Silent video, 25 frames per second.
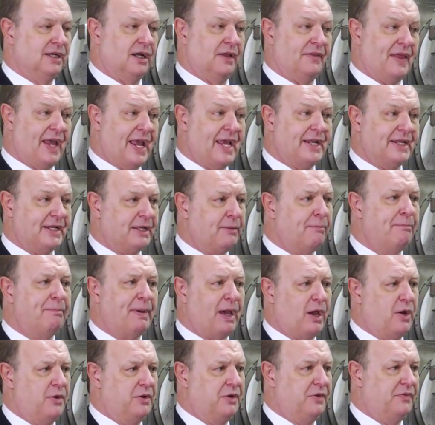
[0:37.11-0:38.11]
And they had a
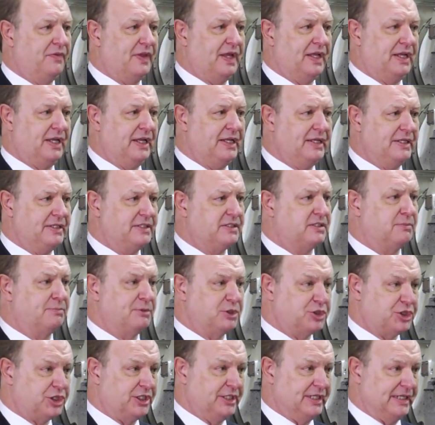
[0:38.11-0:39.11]
component they needed to
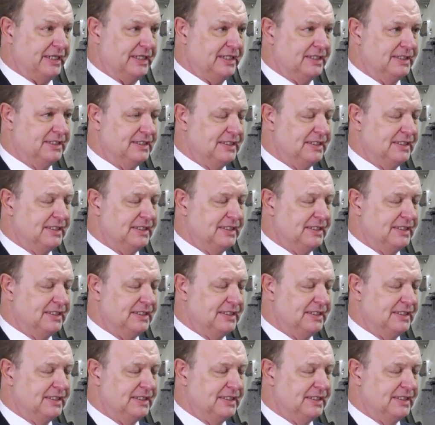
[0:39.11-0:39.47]
machine.